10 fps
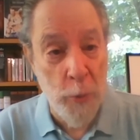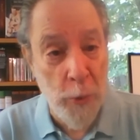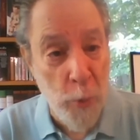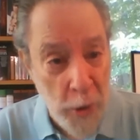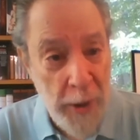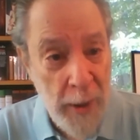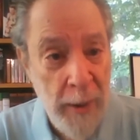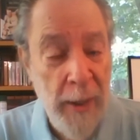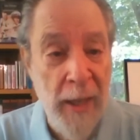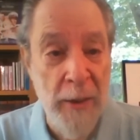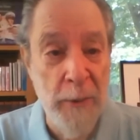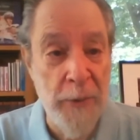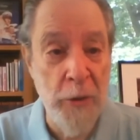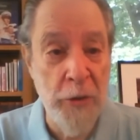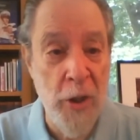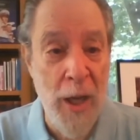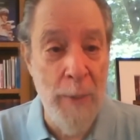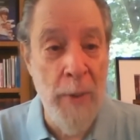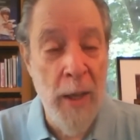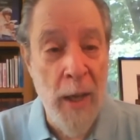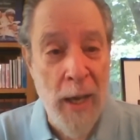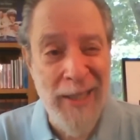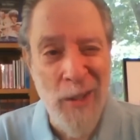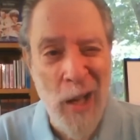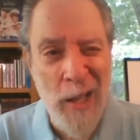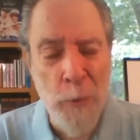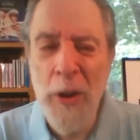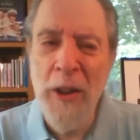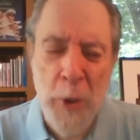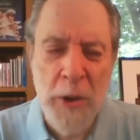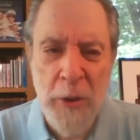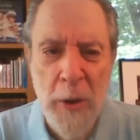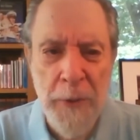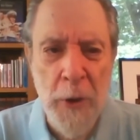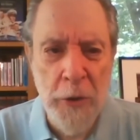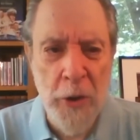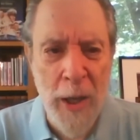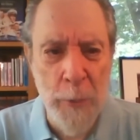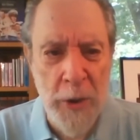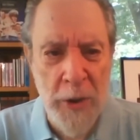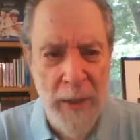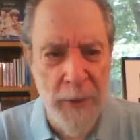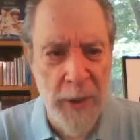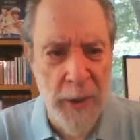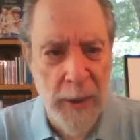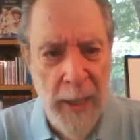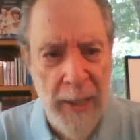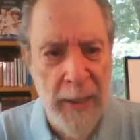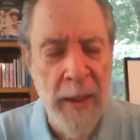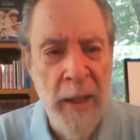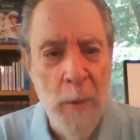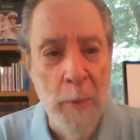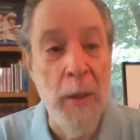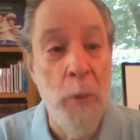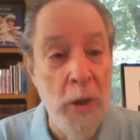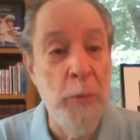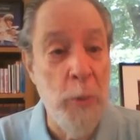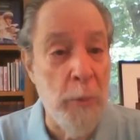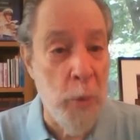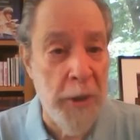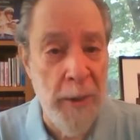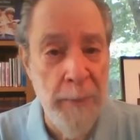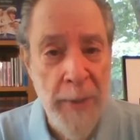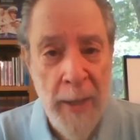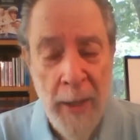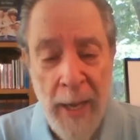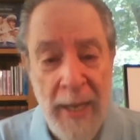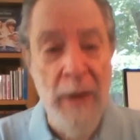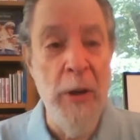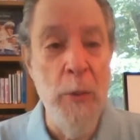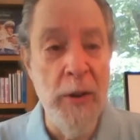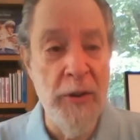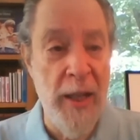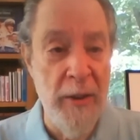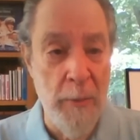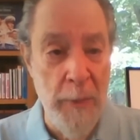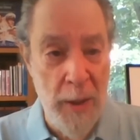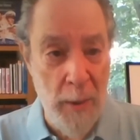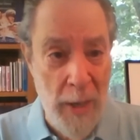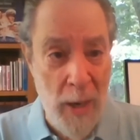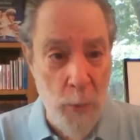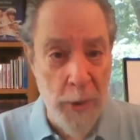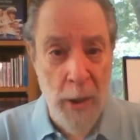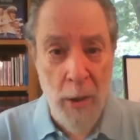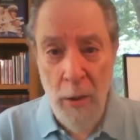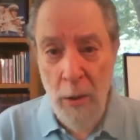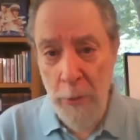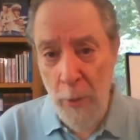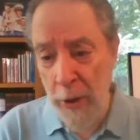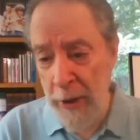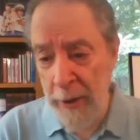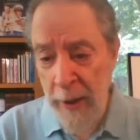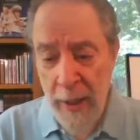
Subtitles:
with Woody, and the first time well, it wasn't the first time with David and Elaine, but it was with Woody. And everyone said to me about Woody, "Oh, well, you